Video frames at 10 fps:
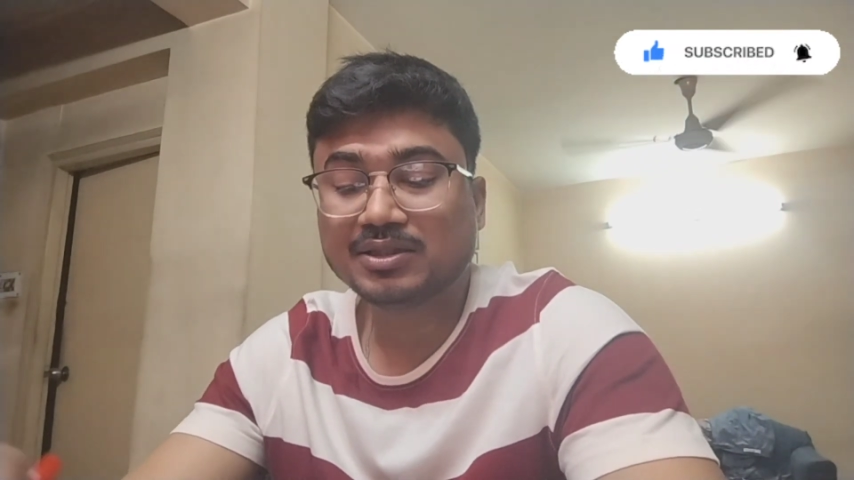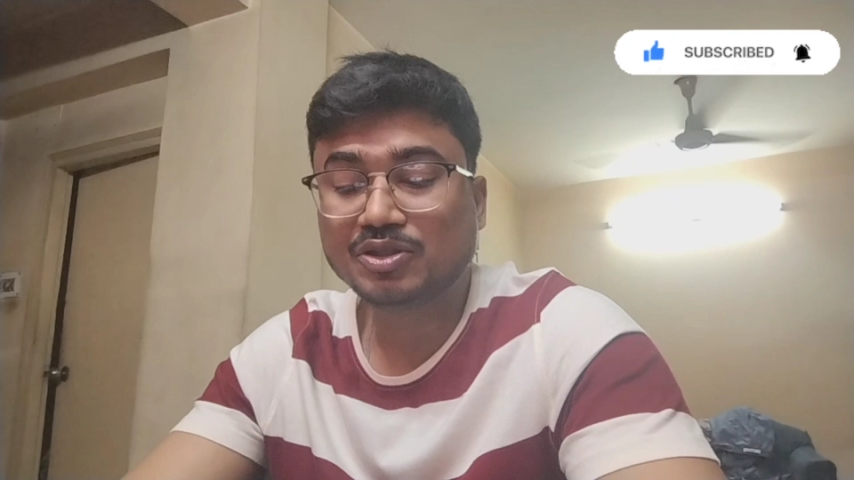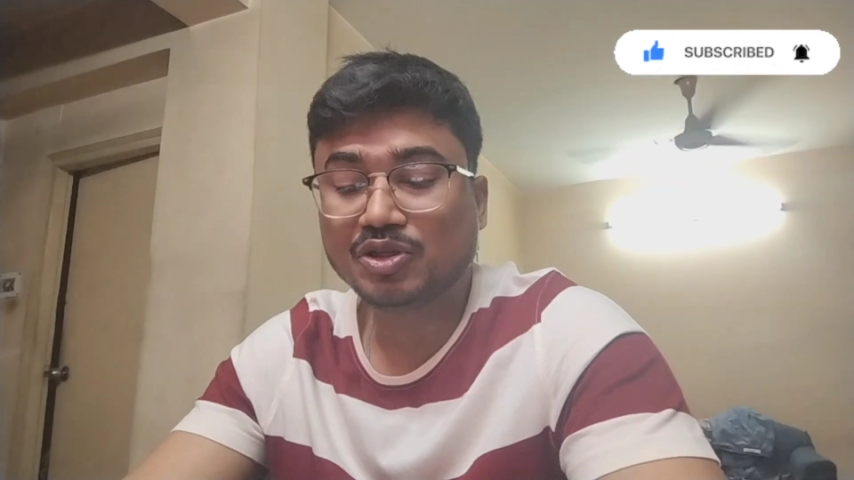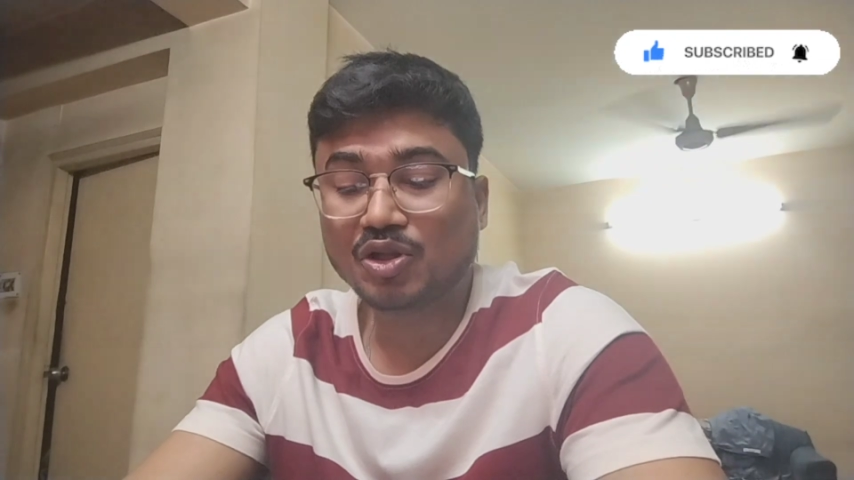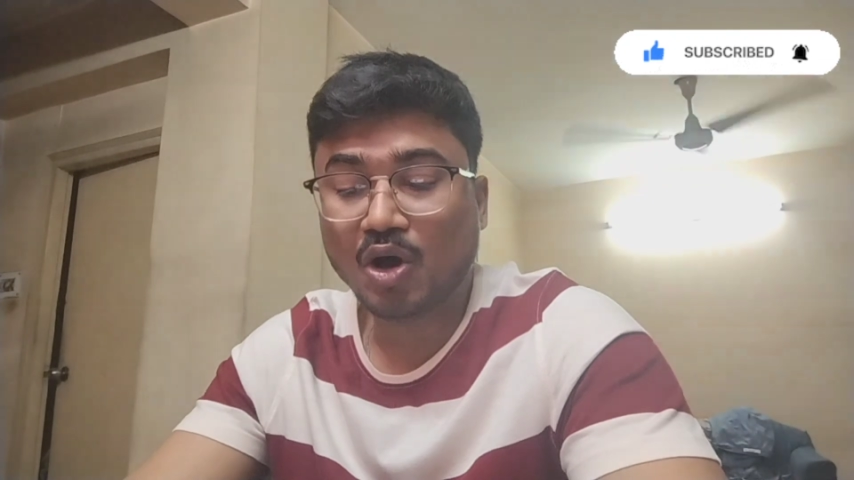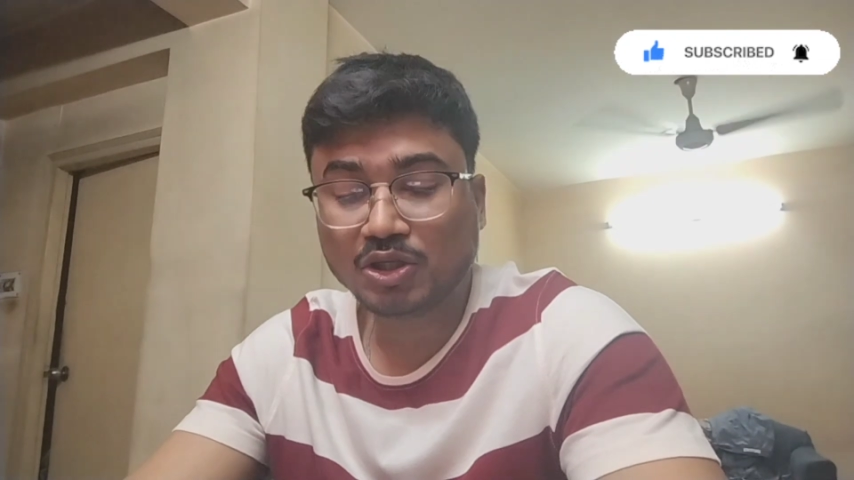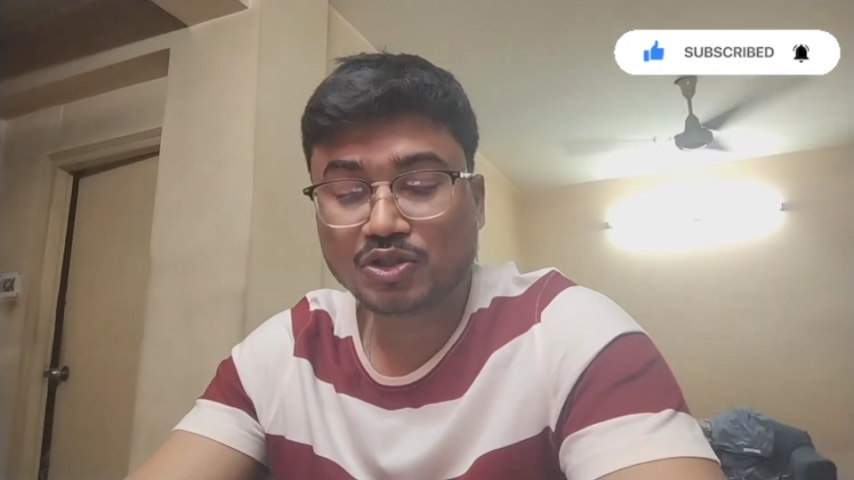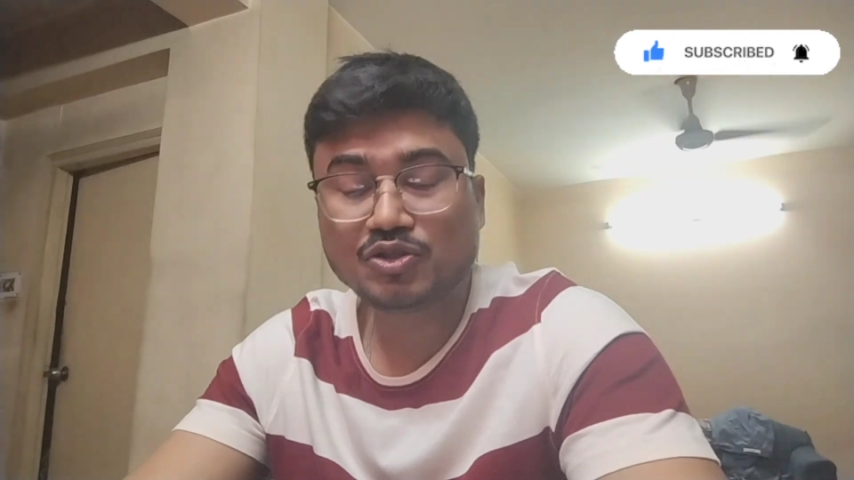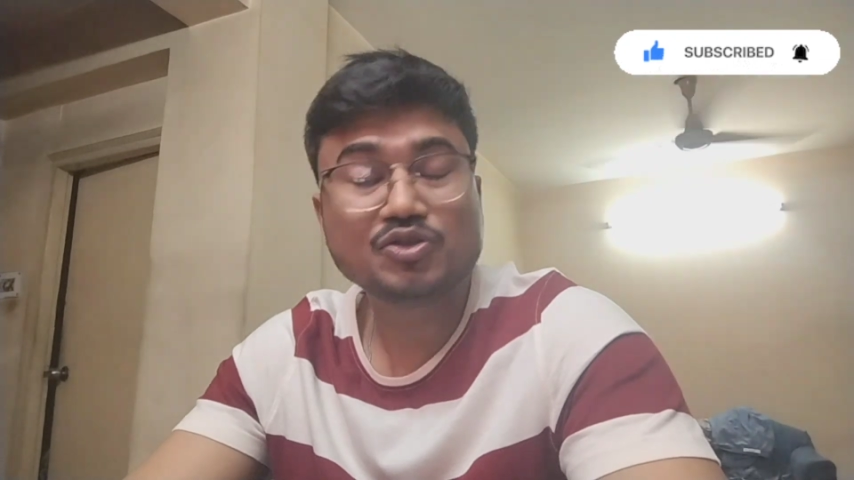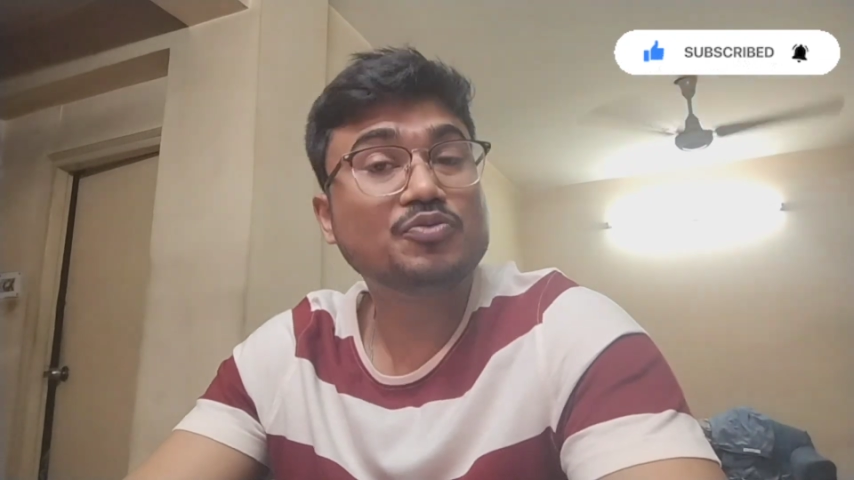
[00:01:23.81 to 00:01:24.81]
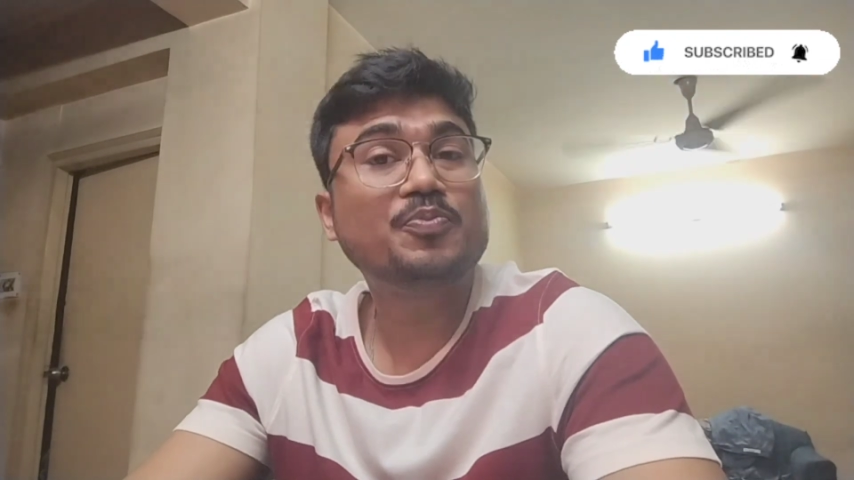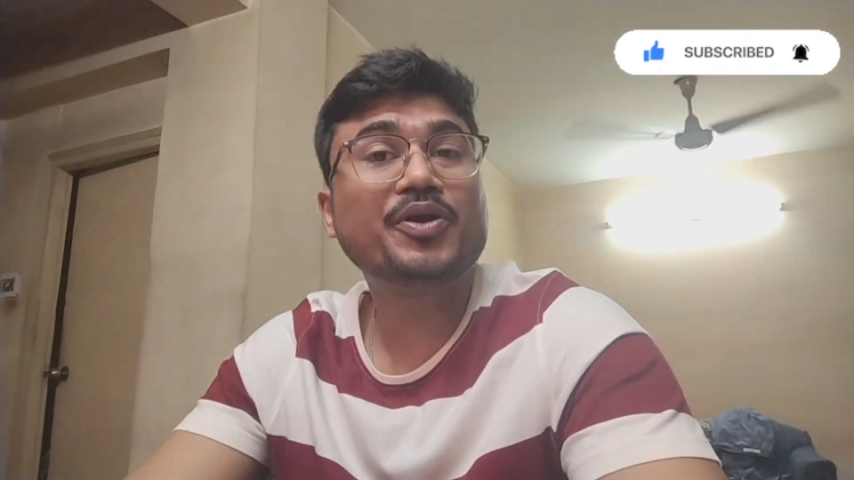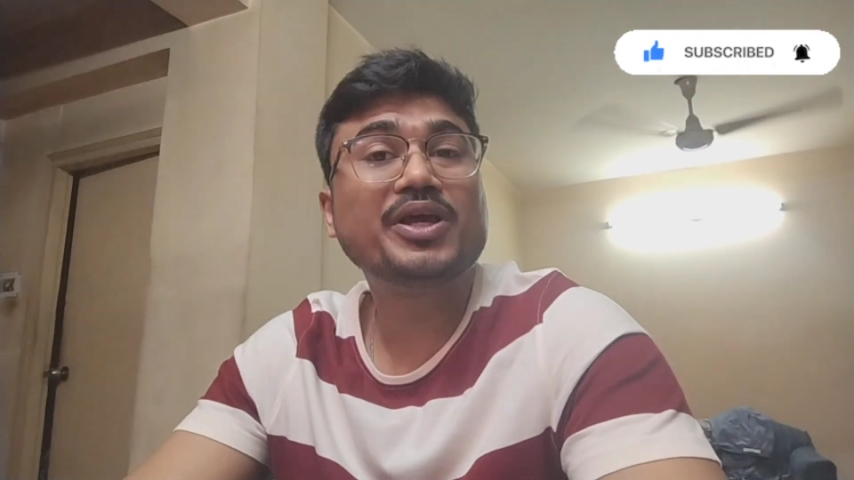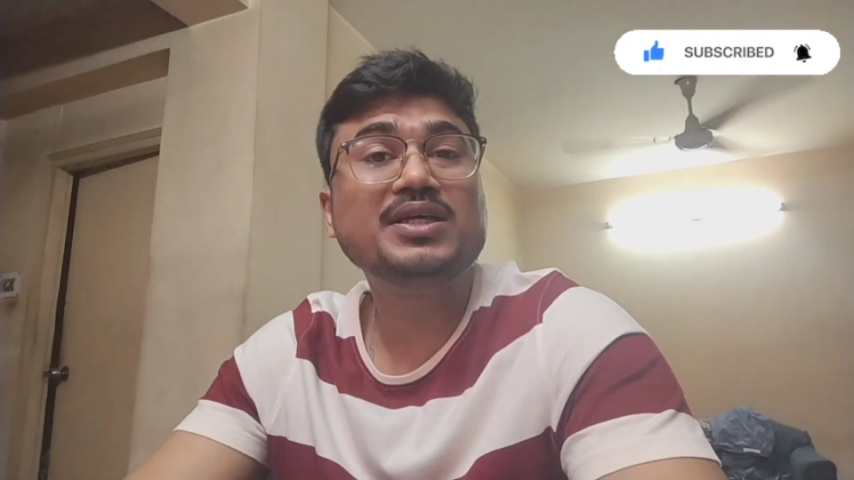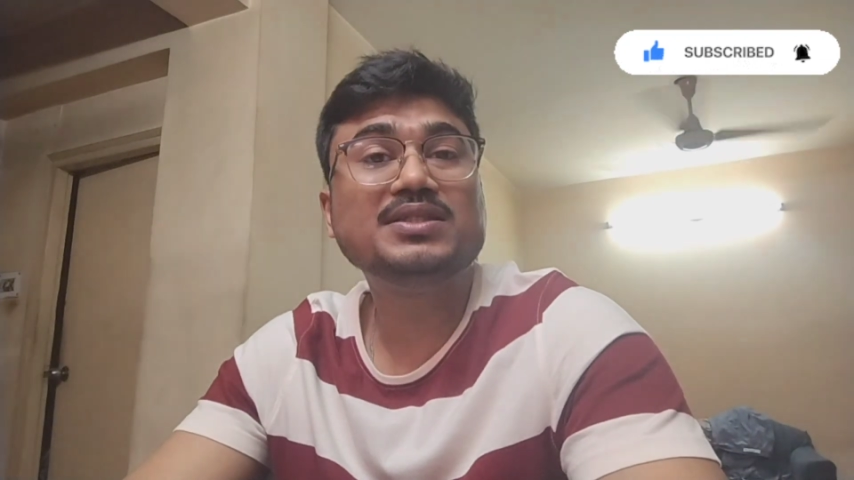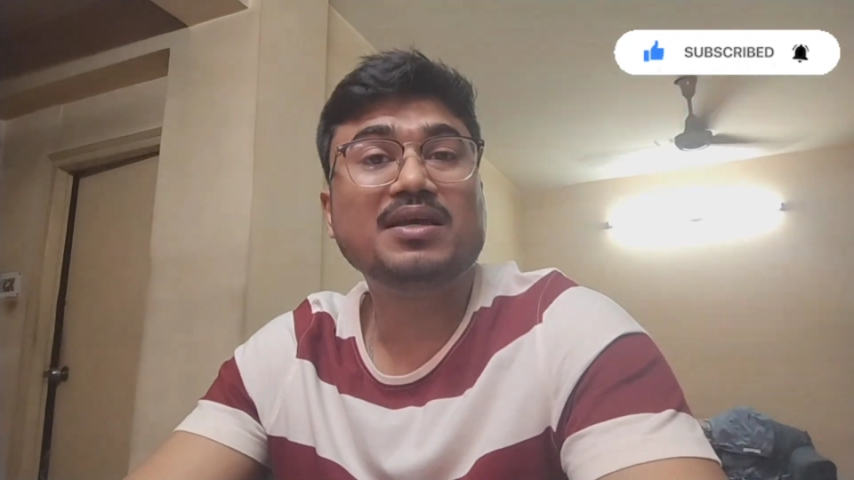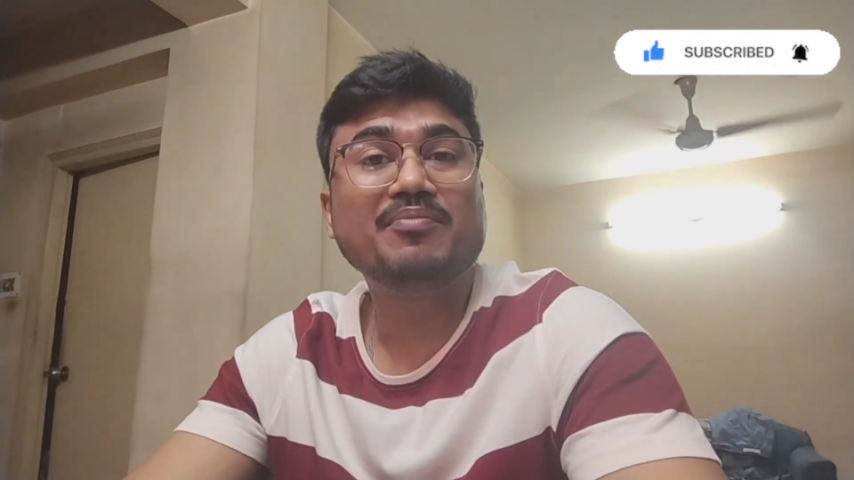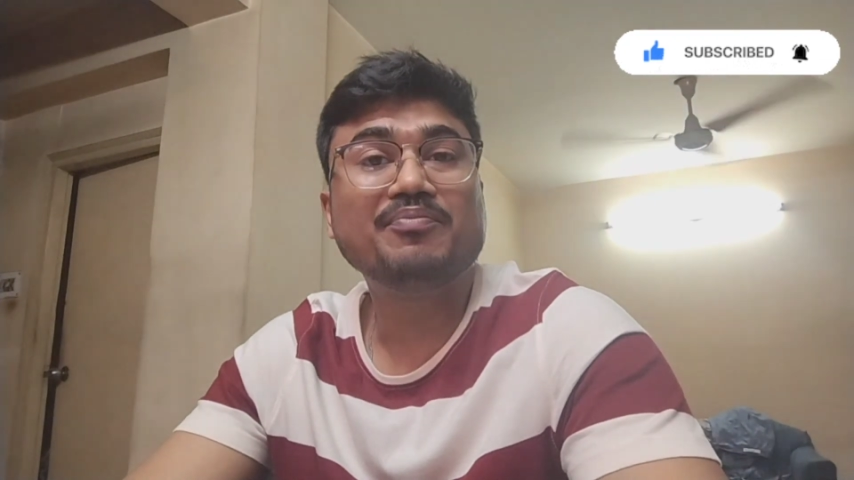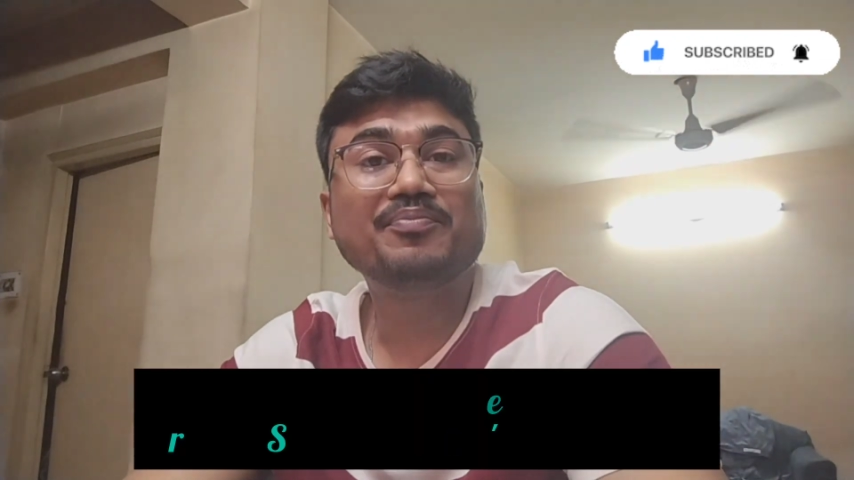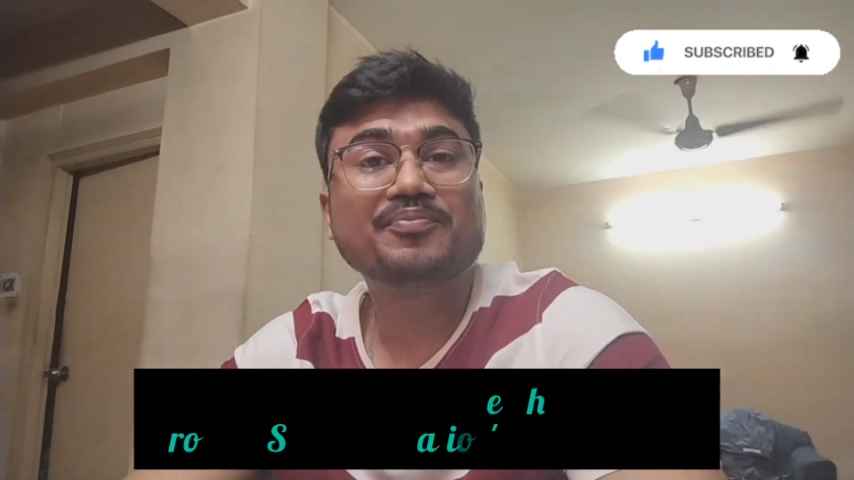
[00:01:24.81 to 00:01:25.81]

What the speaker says: not to praise him.